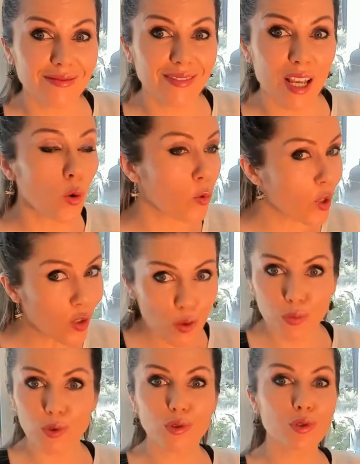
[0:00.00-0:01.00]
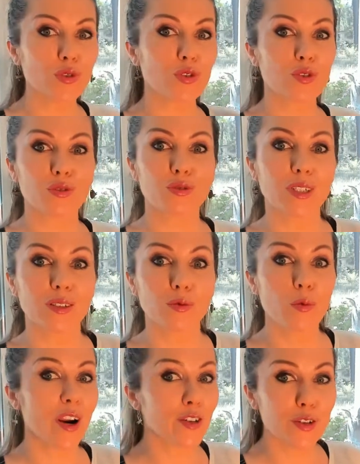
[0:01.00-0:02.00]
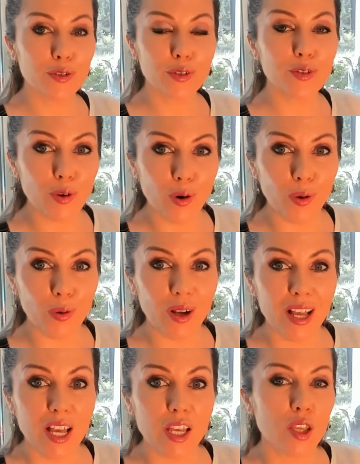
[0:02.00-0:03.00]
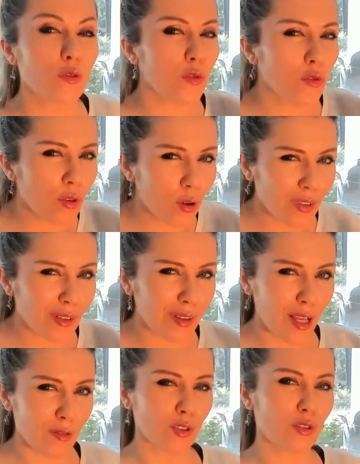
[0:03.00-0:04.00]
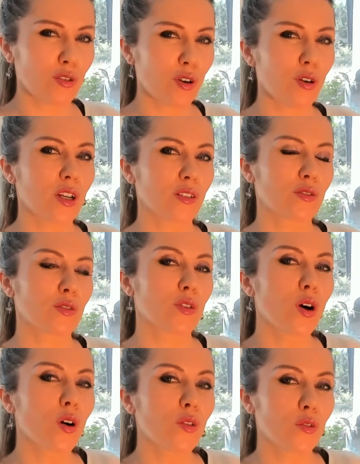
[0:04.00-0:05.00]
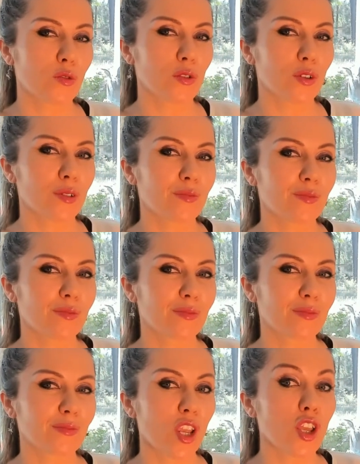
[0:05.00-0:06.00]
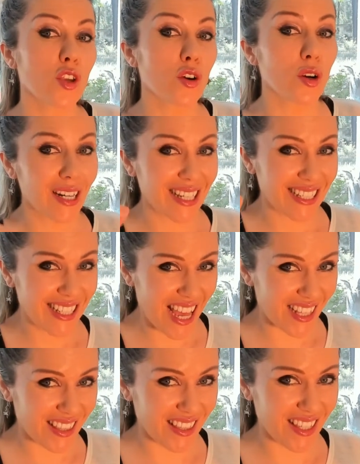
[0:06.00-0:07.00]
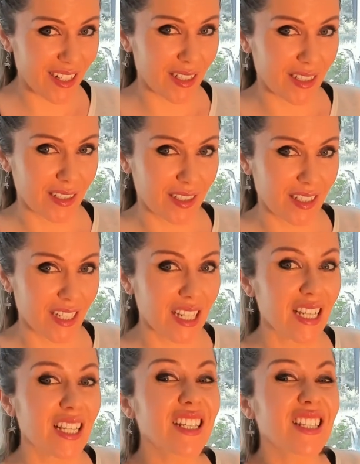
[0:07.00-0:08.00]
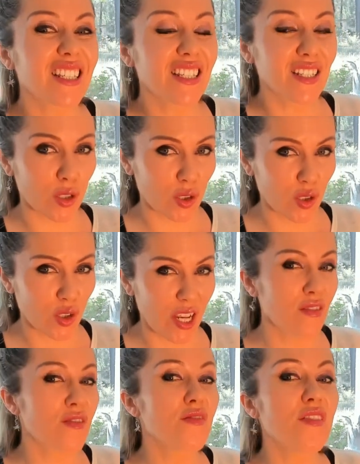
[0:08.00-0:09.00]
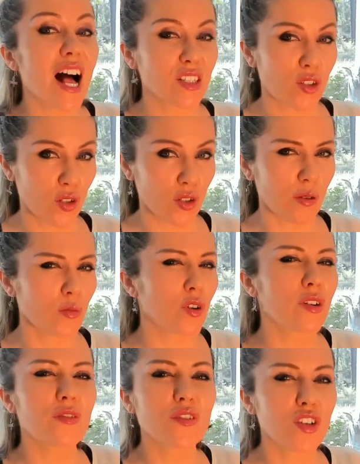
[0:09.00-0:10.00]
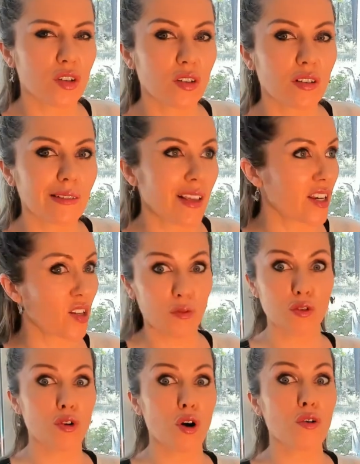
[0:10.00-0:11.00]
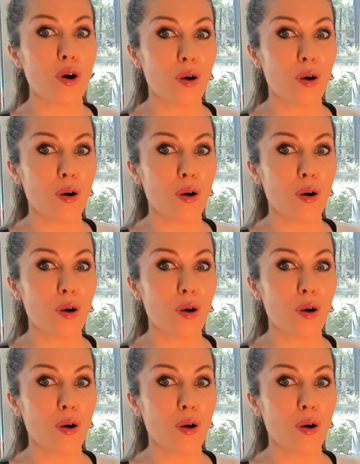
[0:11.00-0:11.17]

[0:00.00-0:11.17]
which books you should read, where should you go. If you know the level you're going to go for, you're going to get there easier and faster and more efficiently than if you don't know.